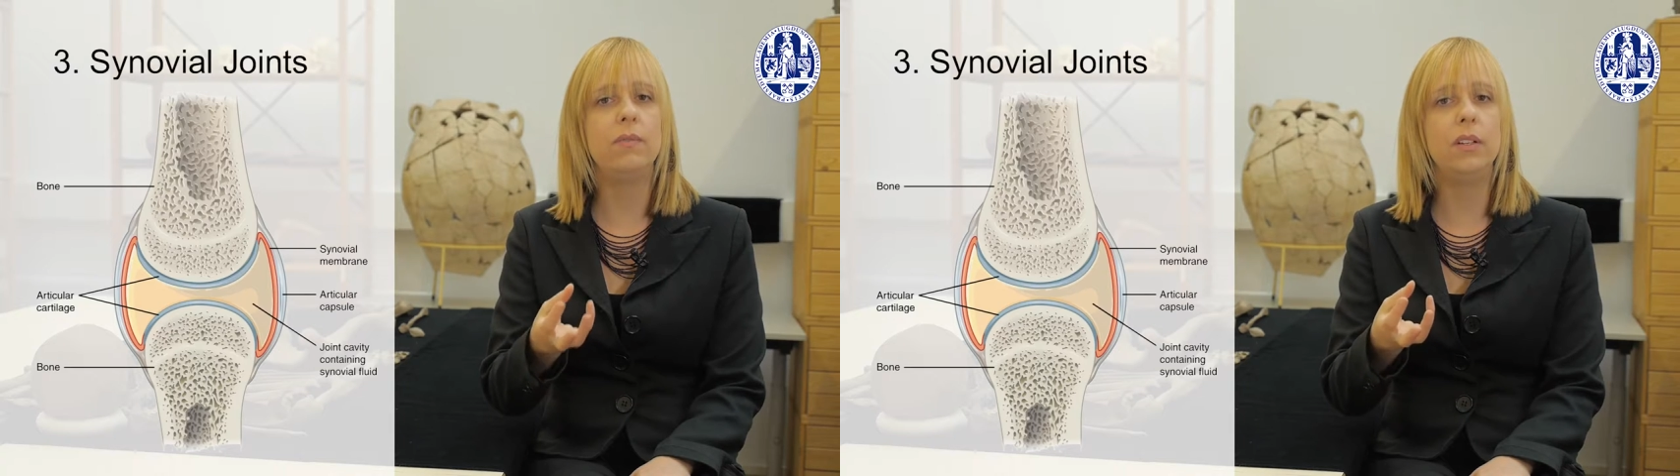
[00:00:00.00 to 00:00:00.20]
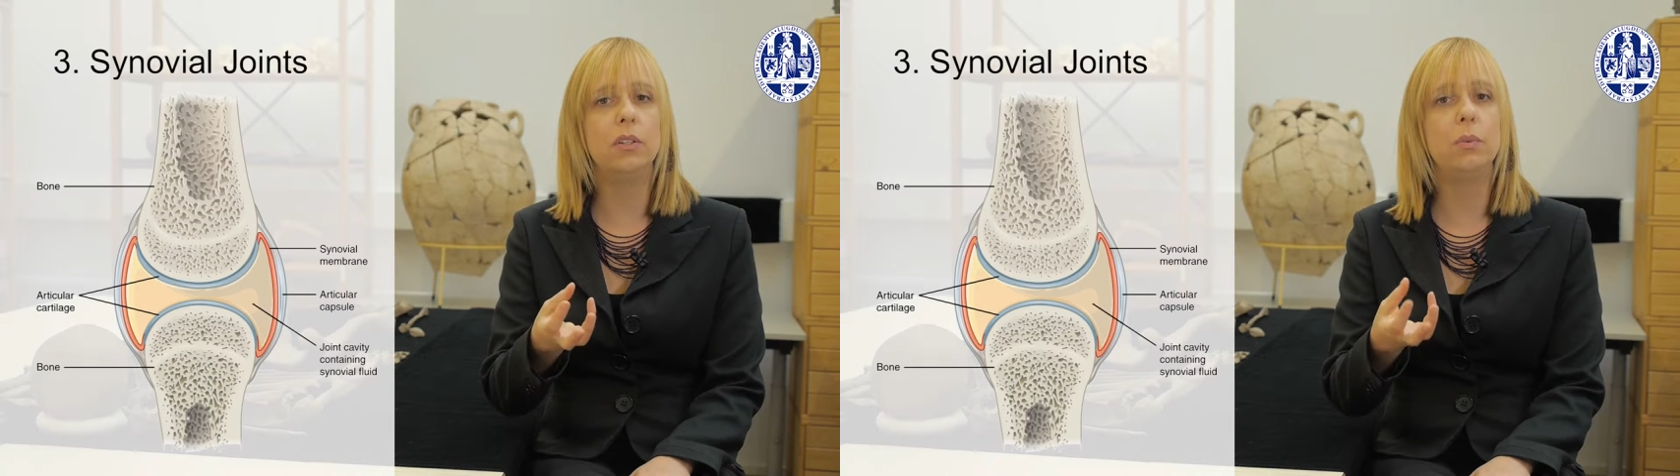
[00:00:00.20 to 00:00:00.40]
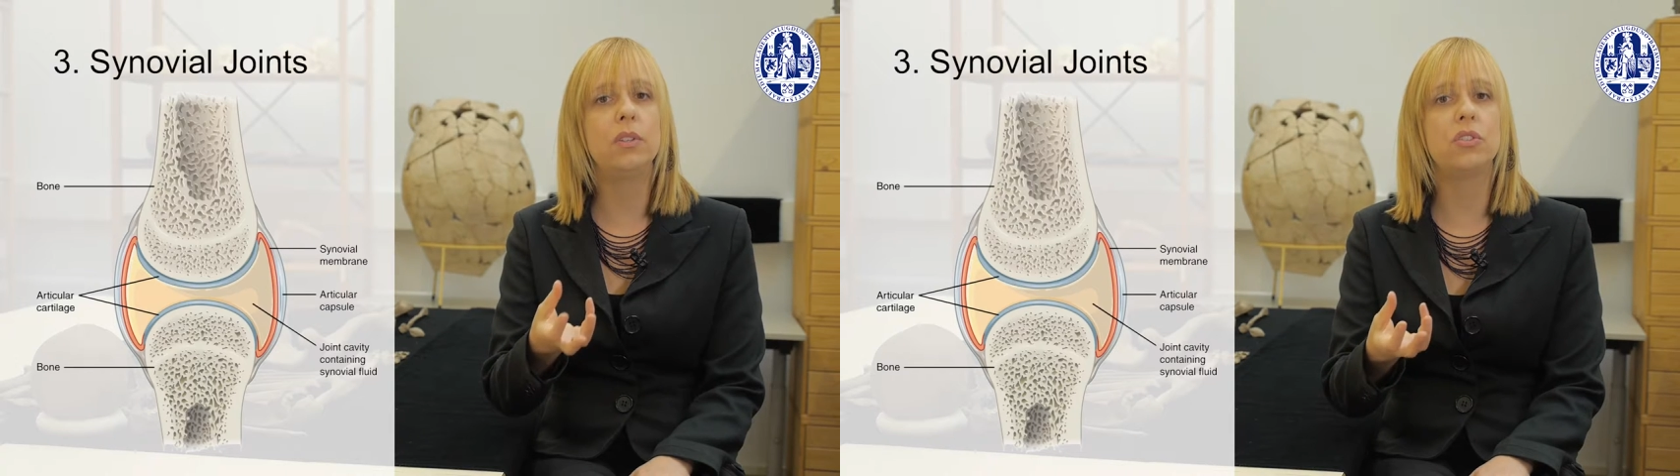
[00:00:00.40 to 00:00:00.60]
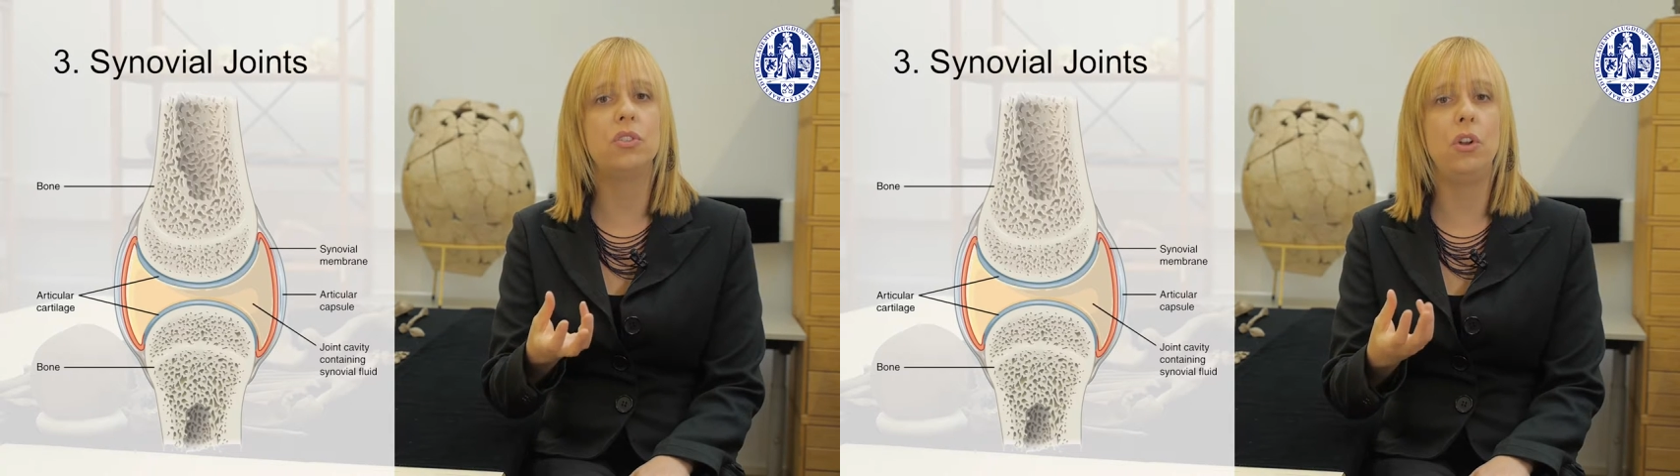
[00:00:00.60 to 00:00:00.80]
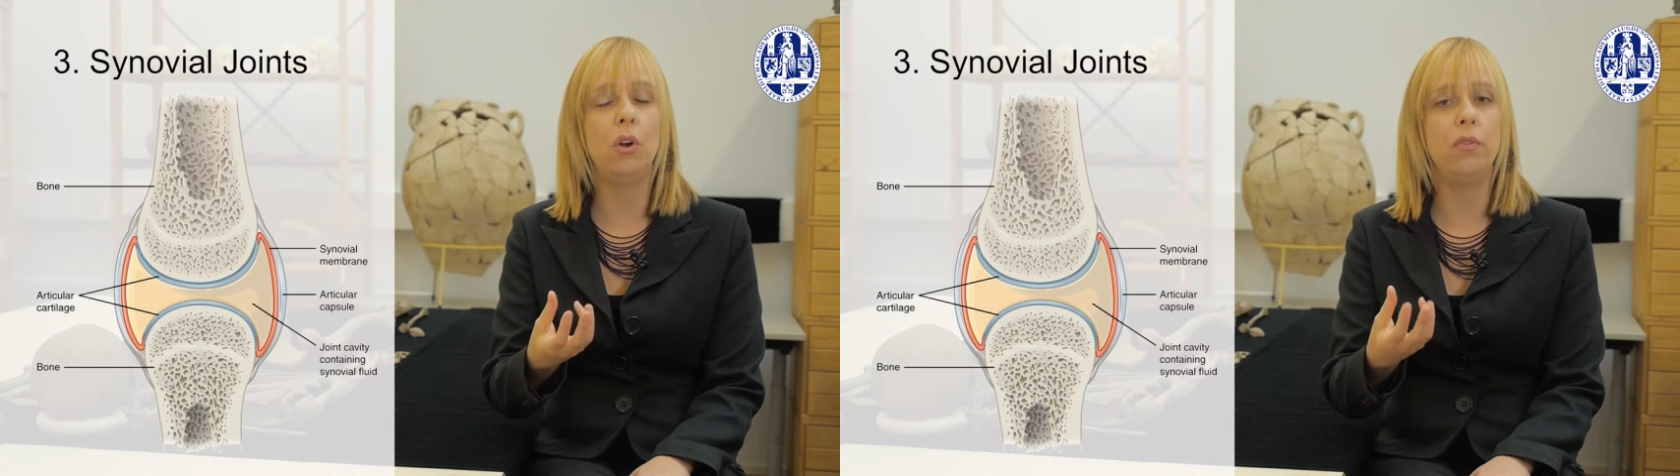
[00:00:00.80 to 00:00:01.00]
filled with
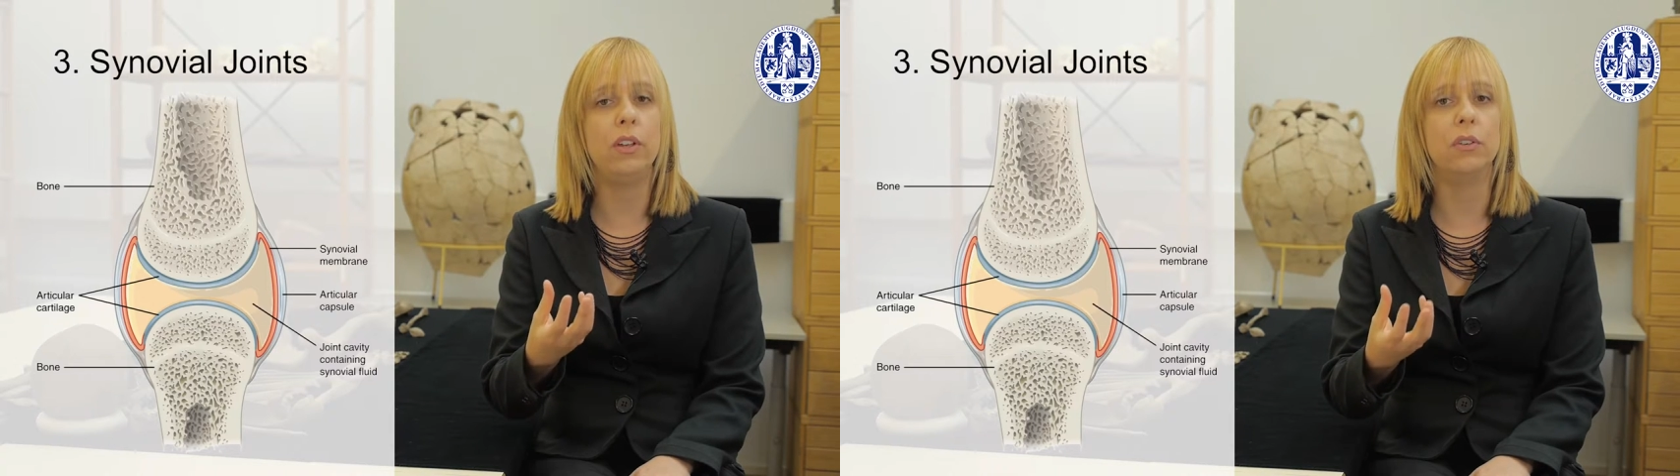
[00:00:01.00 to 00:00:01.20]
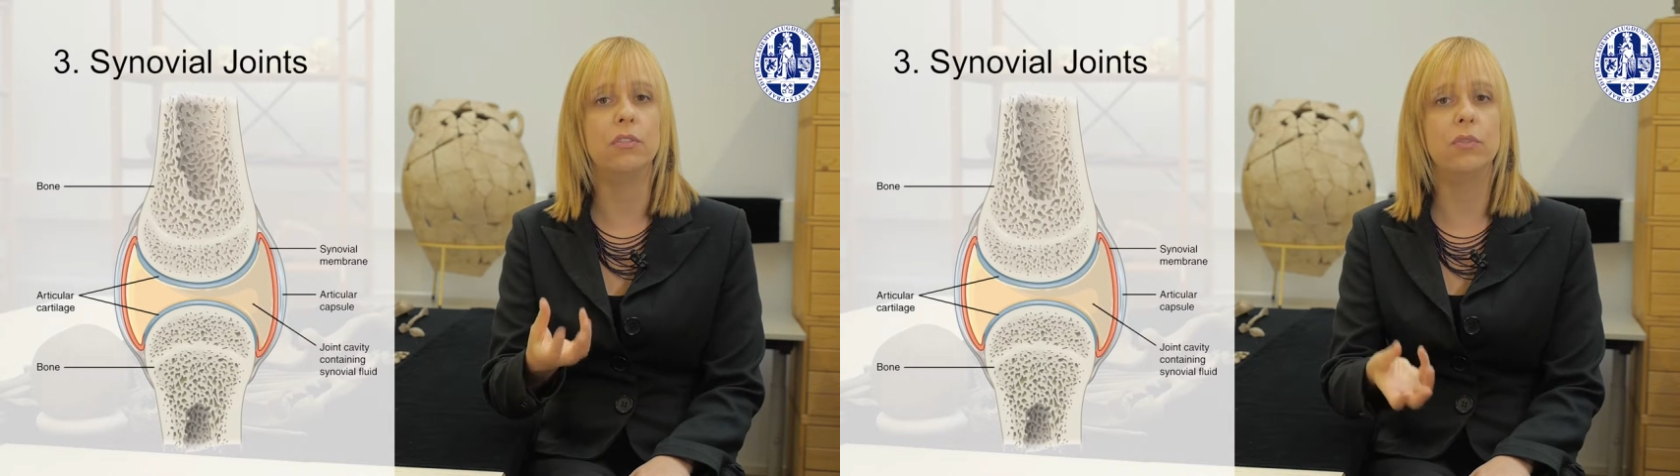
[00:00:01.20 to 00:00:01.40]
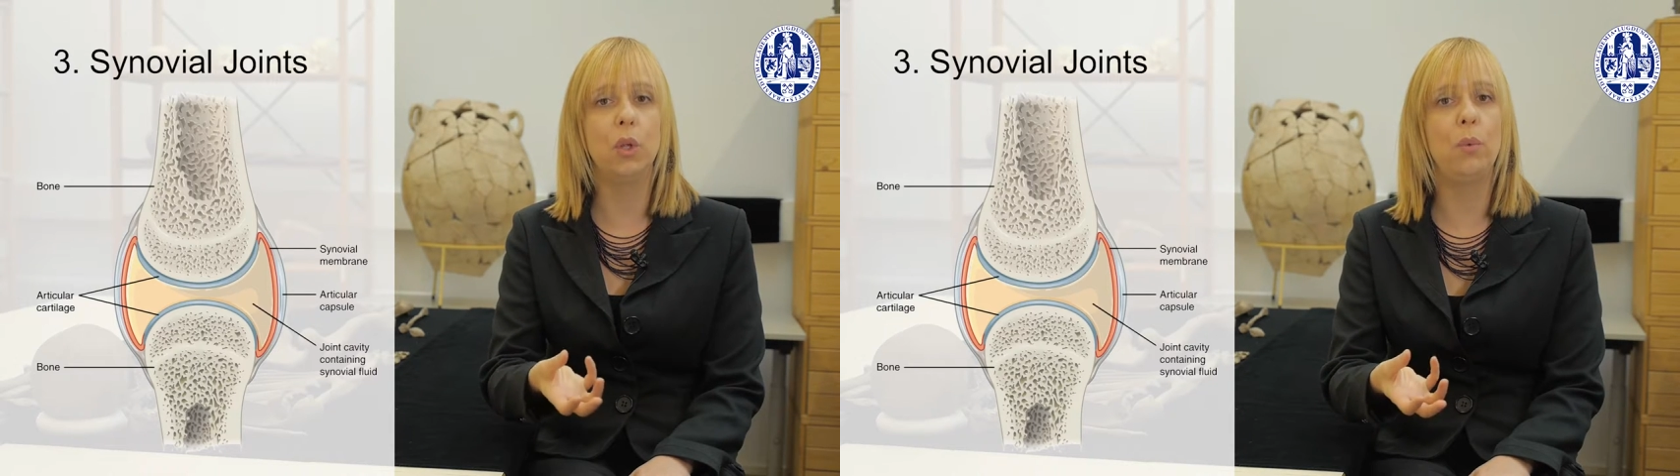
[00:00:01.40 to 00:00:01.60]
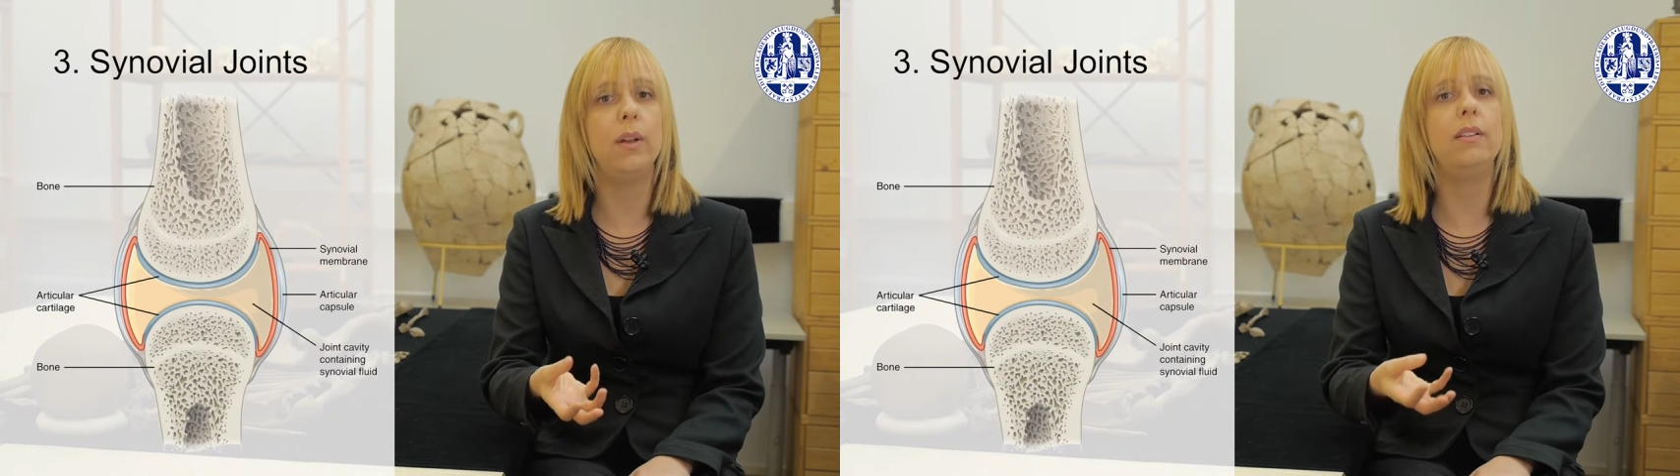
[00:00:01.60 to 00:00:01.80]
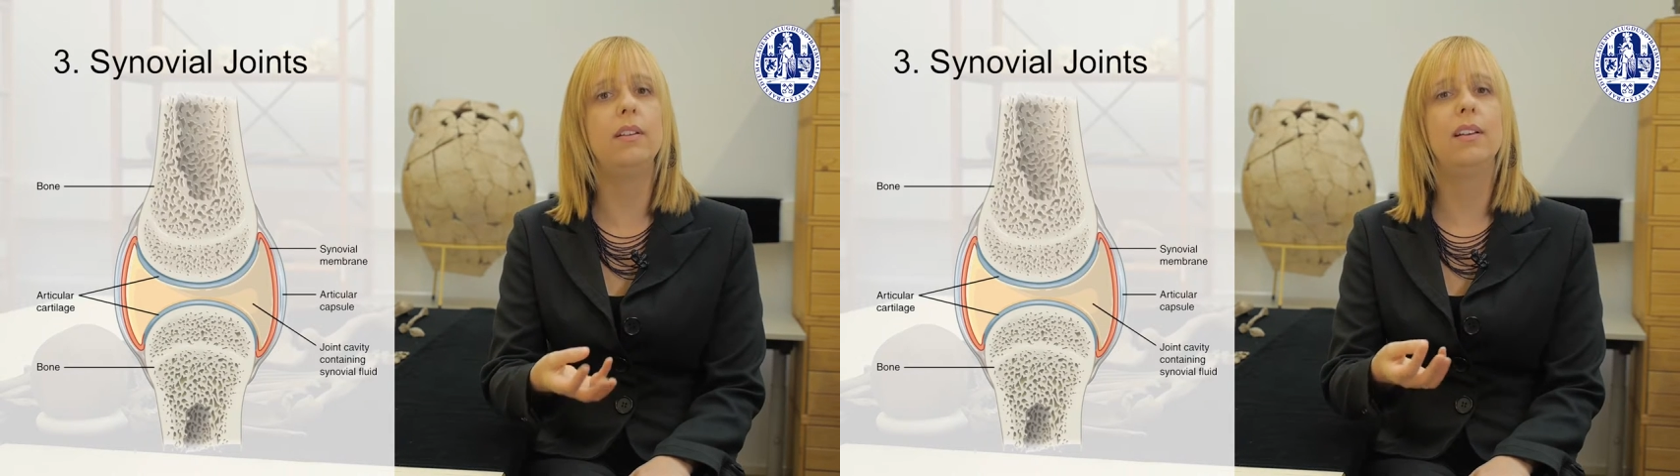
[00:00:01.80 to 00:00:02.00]
synovial
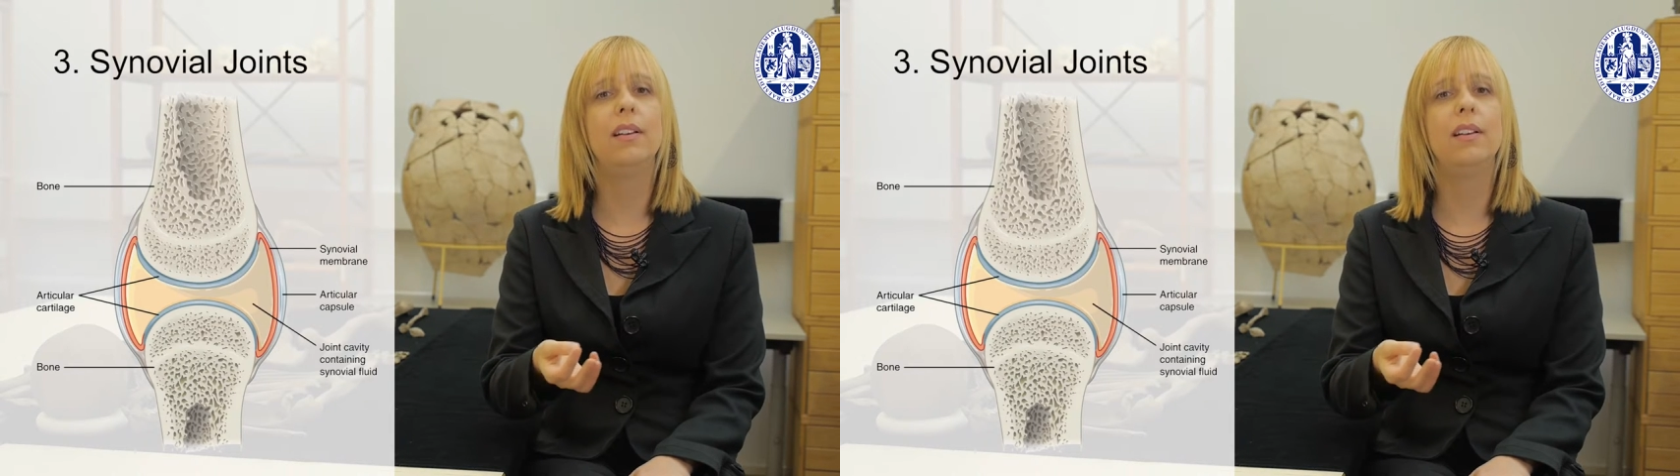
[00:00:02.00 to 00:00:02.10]
fluid.